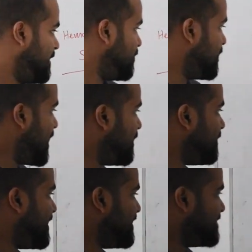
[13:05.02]

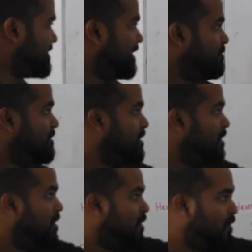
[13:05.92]
hemodynamically stable
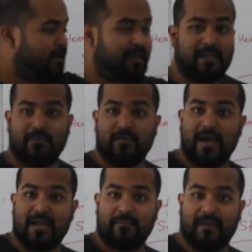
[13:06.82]
or
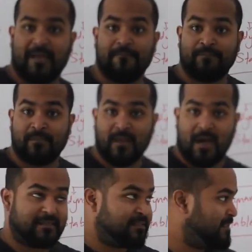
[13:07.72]
hemodynamically
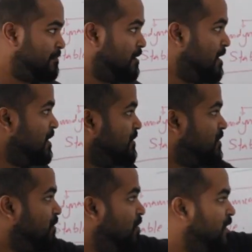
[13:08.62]
unstable.
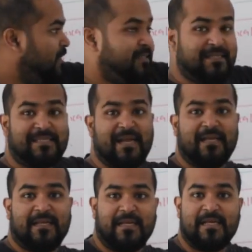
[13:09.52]
So this
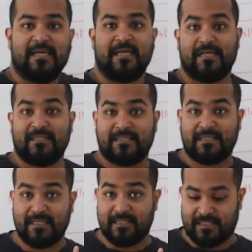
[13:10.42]
entity
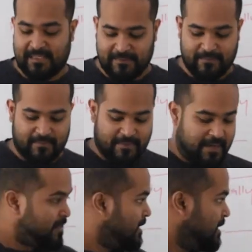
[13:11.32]
is easier,
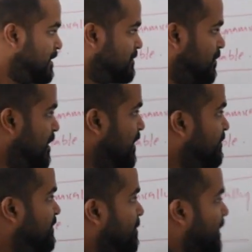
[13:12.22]
right? So
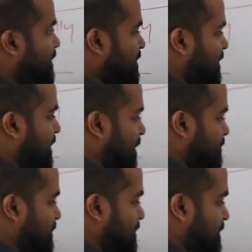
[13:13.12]
if the patient comes